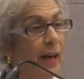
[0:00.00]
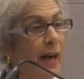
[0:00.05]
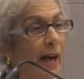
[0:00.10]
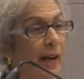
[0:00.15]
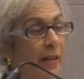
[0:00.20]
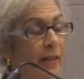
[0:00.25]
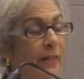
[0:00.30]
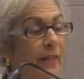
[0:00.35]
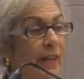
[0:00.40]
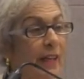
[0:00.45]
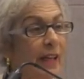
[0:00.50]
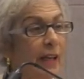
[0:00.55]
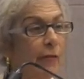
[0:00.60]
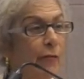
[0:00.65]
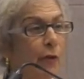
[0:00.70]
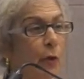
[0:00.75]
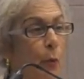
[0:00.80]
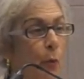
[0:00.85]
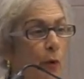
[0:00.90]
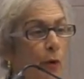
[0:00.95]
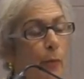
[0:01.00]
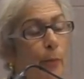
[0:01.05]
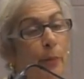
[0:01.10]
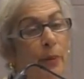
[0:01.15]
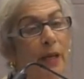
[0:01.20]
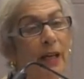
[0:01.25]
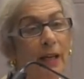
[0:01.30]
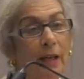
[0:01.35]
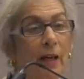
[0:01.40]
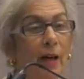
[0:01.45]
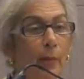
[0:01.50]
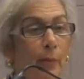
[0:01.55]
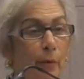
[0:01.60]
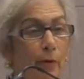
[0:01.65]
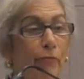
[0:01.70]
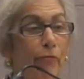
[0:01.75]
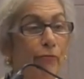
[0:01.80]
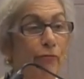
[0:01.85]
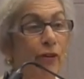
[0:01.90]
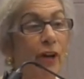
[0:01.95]
And I think if you were to pick up
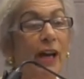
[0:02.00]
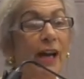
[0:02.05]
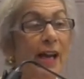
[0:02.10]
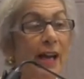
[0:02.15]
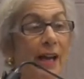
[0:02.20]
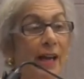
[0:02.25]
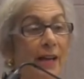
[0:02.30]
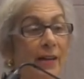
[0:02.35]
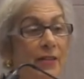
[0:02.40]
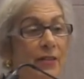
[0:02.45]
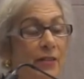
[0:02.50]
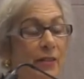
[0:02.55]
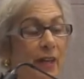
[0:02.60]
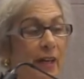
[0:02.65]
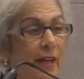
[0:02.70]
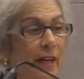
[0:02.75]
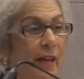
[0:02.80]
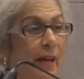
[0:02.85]
a phrase